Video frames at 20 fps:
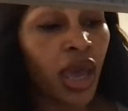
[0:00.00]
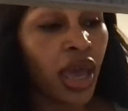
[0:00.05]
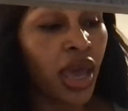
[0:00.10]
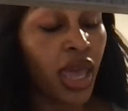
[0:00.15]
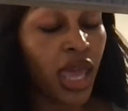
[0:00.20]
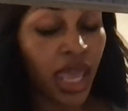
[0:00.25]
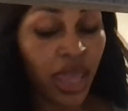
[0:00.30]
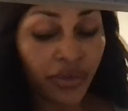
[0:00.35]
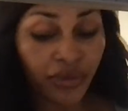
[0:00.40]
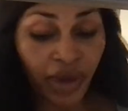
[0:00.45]

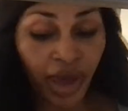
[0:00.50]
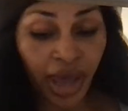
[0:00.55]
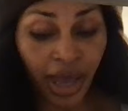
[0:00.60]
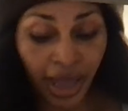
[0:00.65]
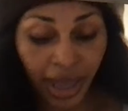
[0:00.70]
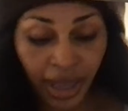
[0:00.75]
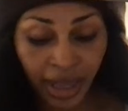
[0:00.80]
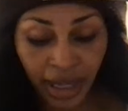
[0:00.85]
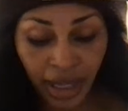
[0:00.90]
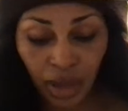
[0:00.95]
If
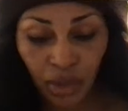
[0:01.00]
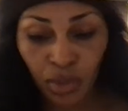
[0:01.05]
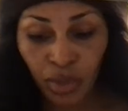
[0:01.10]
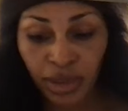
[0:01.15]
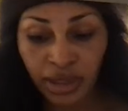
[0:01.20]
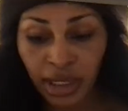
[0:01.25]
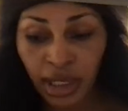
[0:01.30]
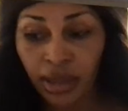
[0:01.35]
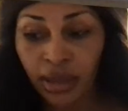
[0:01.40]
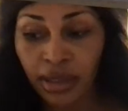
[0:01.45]
I was
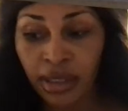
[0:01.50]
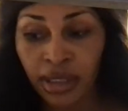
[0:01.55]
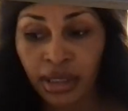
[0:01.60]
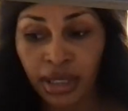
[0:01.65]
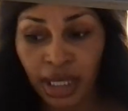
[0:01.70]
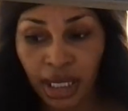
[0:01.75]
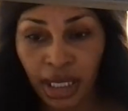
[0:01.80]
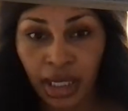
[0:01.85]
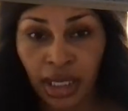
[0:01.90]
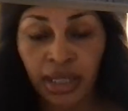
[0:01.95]
out on a
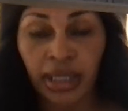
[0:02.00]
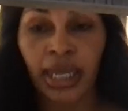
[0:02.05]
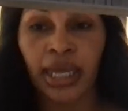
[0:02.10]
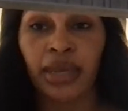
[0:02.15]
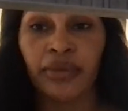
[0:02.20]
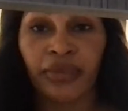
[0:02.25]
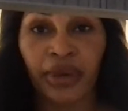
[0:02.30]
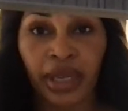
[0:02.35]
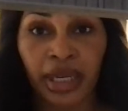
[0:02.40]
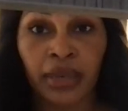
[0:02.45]
date and I
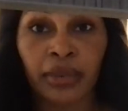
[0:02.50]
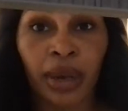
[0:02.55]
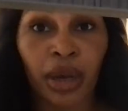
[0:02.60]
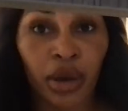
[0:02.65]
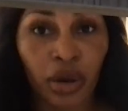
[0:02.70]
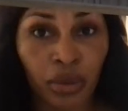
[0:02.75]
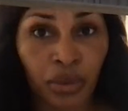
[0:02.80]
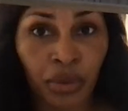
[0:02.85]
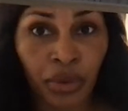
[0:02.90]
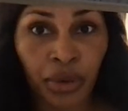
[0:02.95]
invited my
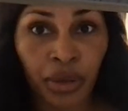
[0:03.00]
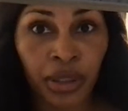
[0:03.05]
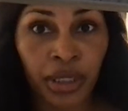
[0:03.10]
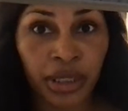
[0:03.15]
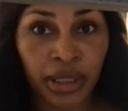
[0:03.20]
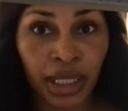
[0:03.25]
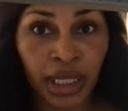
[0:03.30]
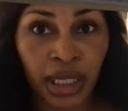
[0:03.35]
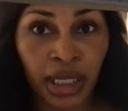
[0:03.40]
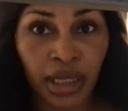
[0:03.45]
homegirl on a
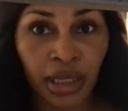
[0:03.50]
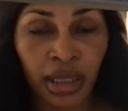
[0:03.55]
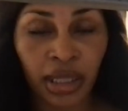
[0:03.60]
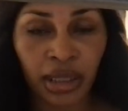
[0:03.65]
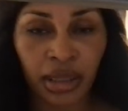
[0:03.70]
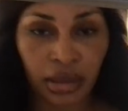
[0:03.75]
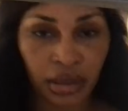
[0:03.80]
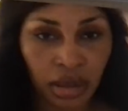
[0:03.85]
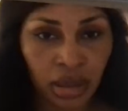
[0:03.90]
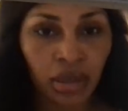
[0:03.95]
date, like,
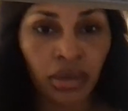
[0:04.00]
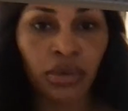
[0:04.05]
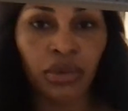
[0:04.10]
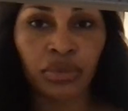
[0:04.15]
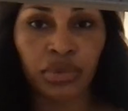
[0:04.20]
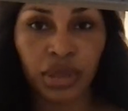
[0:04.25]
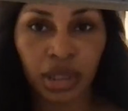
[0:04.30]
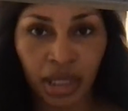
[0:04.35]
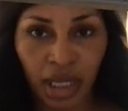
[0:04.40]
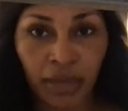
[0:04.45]

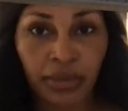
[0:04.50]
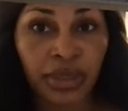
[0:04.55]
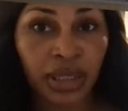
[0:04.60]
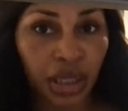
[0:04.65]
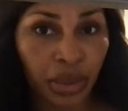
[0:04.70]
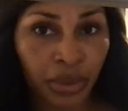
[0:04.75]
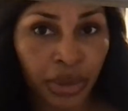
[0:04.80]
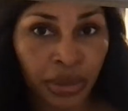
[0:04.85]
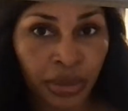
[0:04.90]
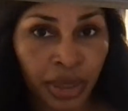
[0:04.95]
to come sit
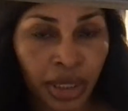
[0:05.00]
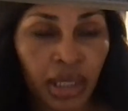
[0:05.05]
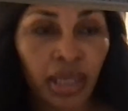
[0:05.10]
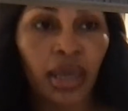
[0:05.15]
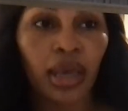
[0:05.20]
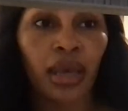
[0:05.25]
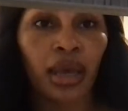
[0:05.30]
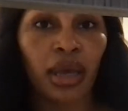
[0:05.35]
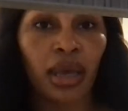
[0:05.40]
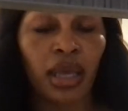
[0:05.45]
with me,
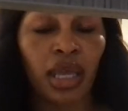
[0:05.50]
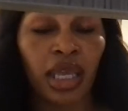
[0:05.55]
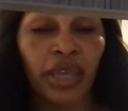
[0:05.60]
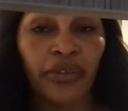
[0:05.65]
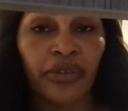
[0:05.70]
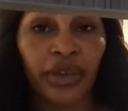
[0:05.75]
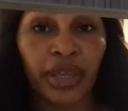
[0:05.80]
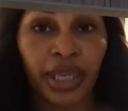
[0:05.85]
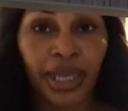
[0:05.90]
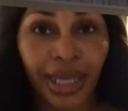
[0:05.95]
if
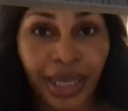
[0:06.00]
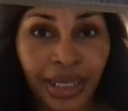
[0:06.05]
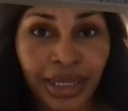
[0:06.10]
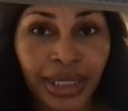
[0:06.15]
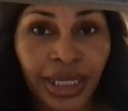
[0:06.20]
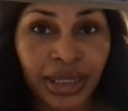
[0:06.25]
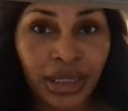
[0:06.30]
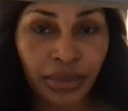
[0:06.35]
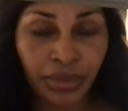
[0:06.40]
he doesn't